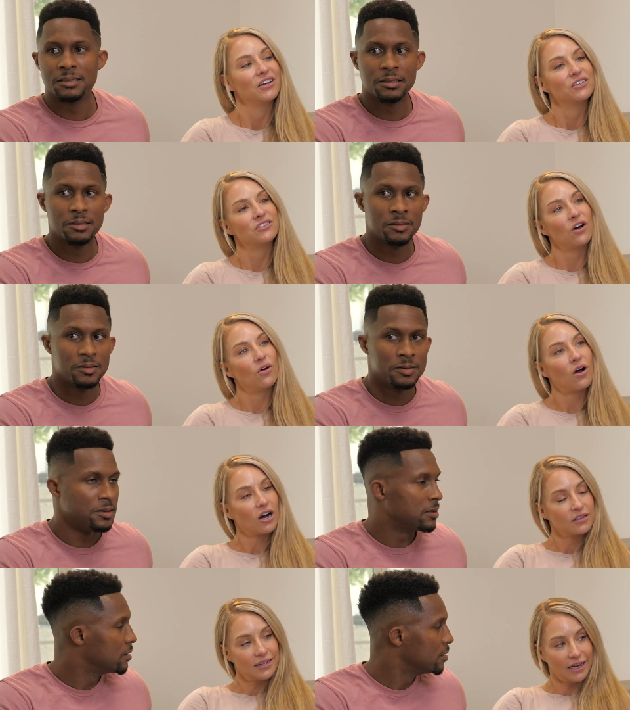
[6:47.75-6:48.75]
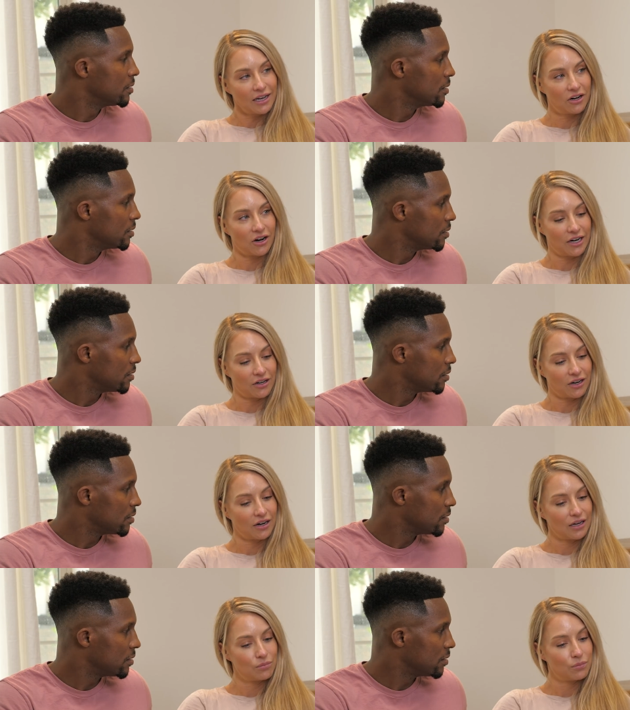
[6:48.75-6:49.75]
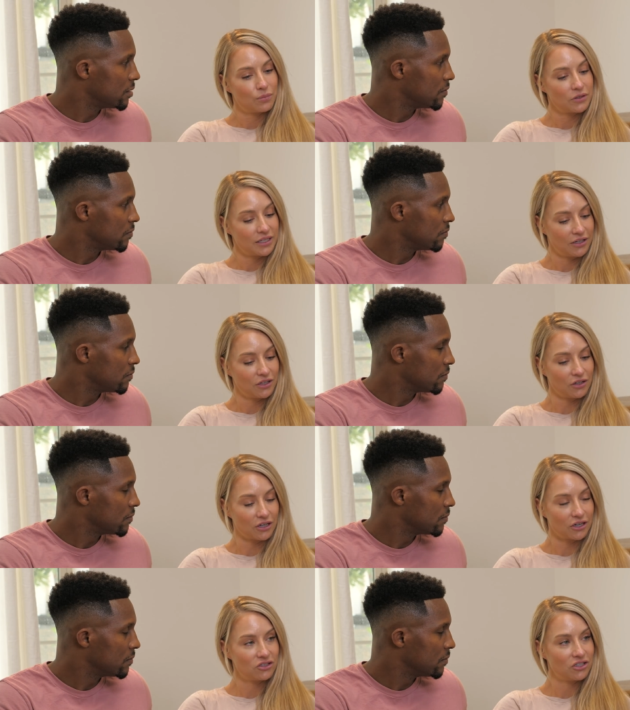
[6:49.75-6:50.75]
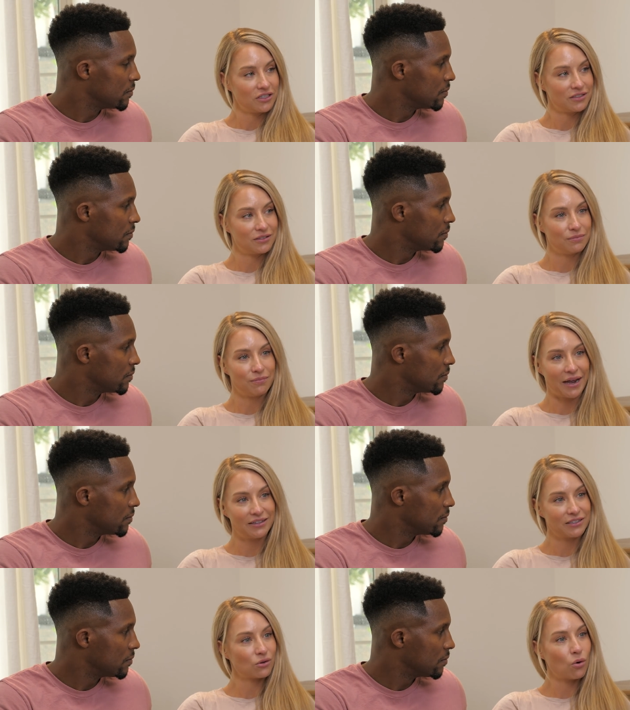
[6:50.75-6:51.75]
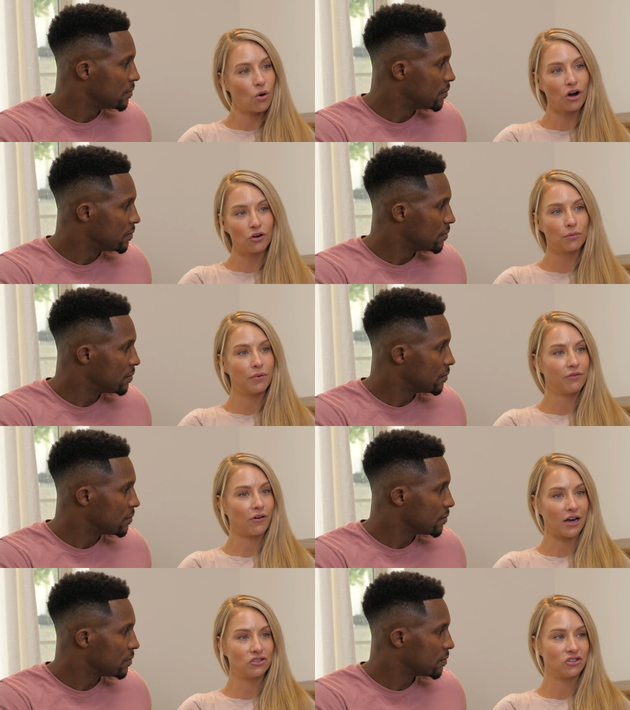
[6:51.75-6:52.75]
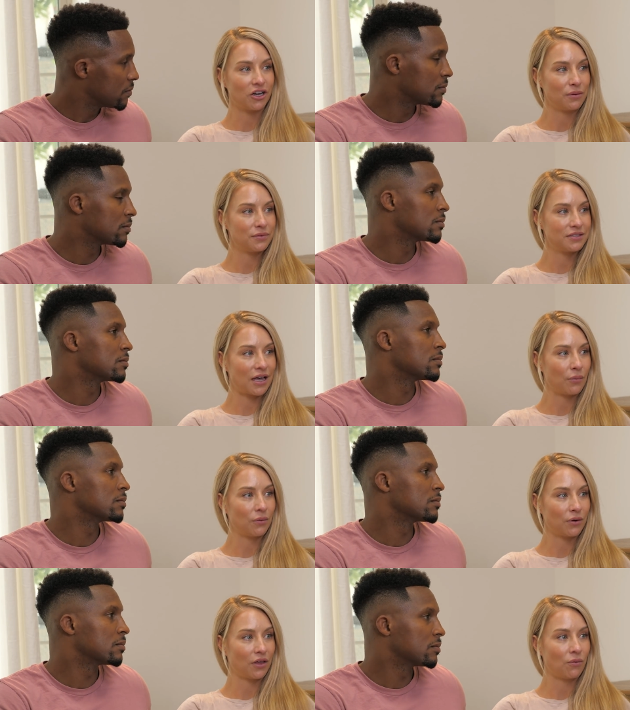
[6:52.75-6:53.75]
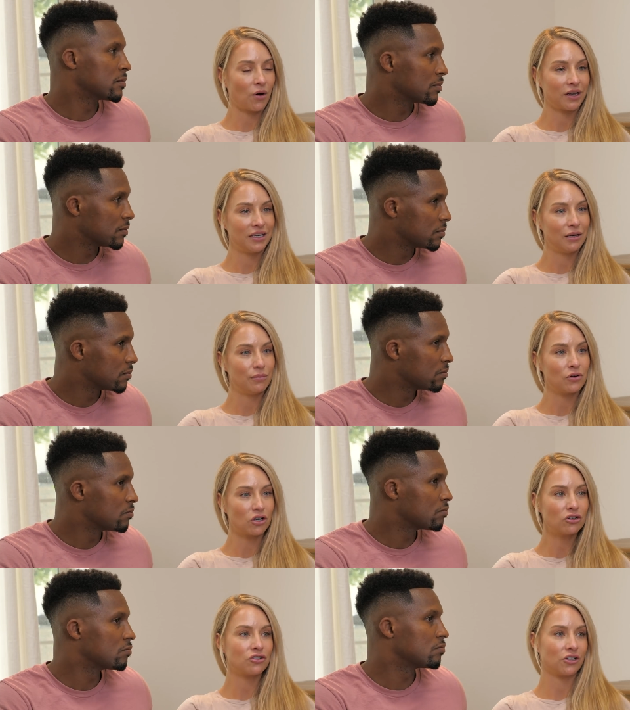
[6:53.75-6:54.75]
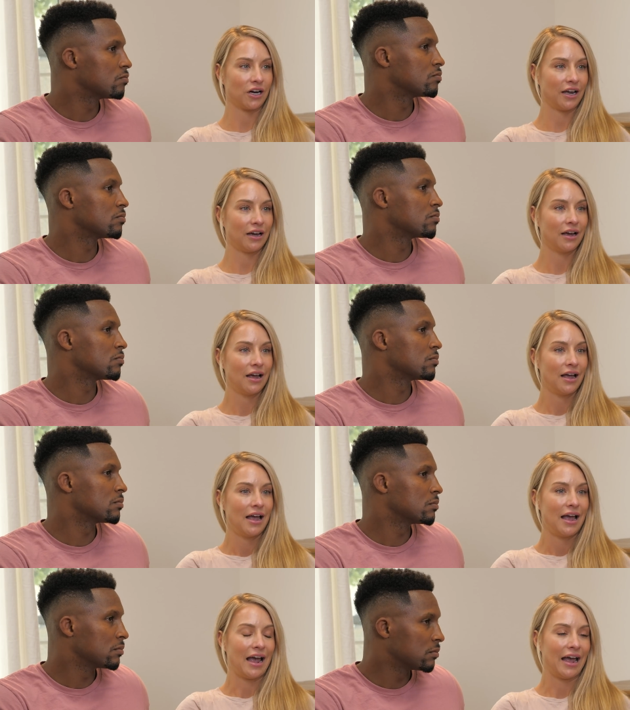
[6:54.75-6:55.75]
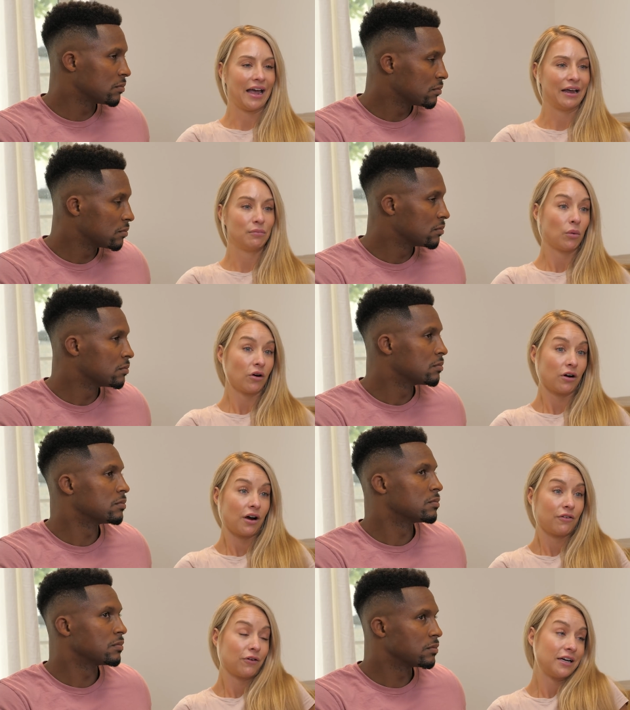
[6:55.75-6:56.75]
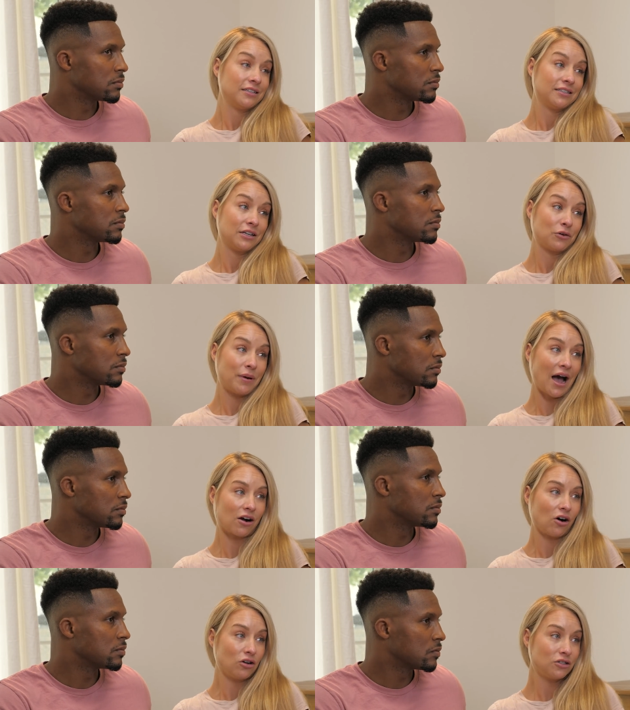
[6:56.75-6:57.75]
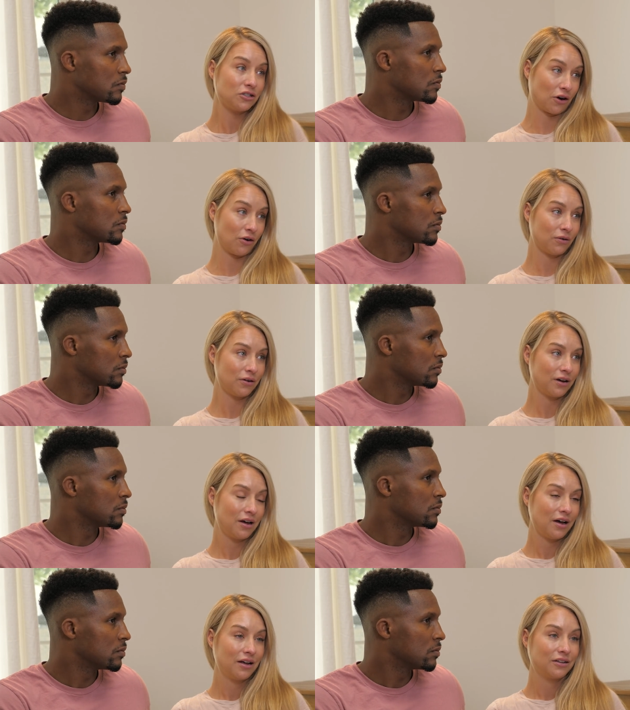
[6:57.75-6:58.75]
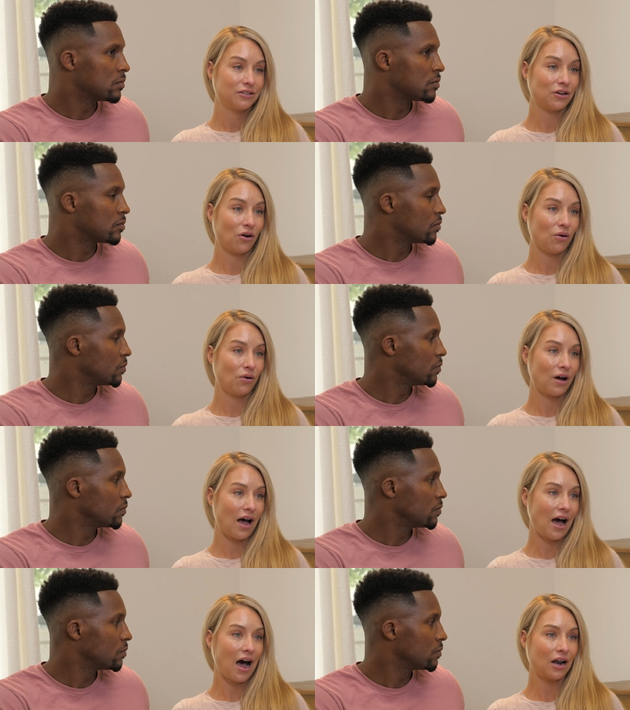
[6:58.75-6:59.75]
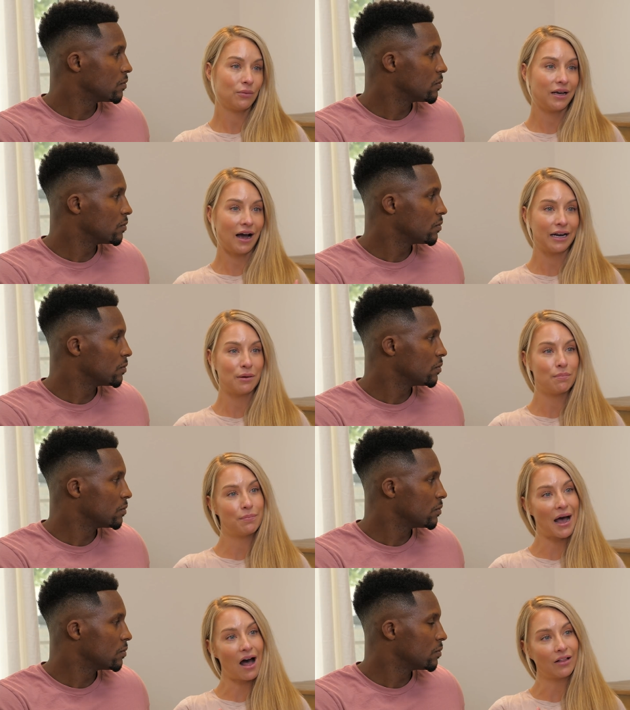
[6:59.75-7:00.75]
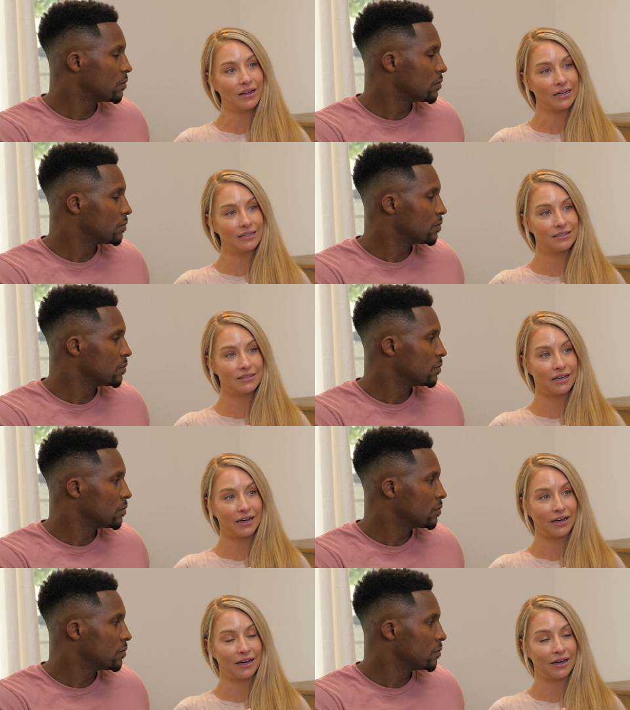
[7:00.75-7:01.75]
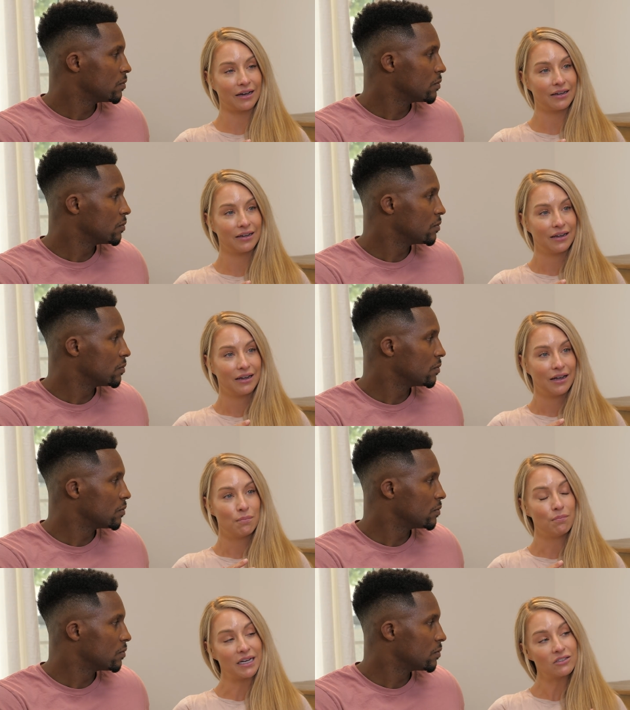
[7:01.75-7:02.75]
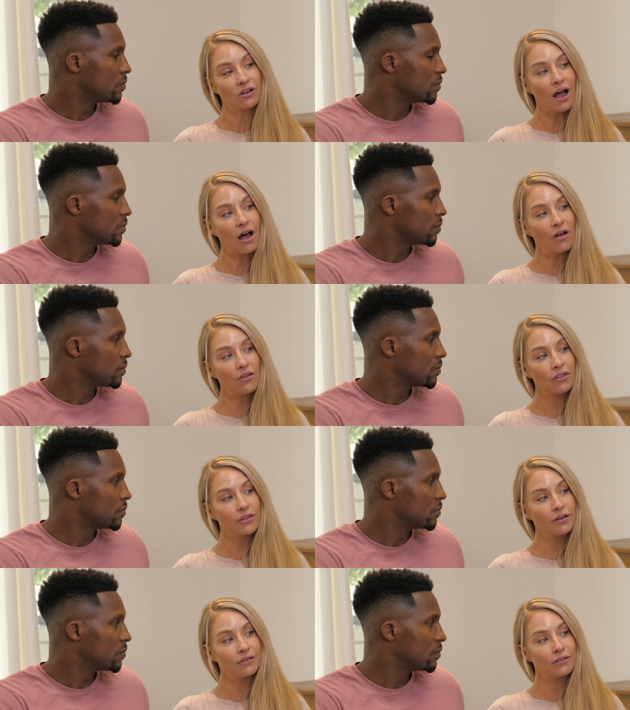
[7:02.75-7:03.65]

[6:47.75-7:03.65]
Speaker 1: So our second grader in particular, she's made this core group of friendships that we really want to keep nurturing. But we're afraid to send her back also. So how do we kind of balance the mental health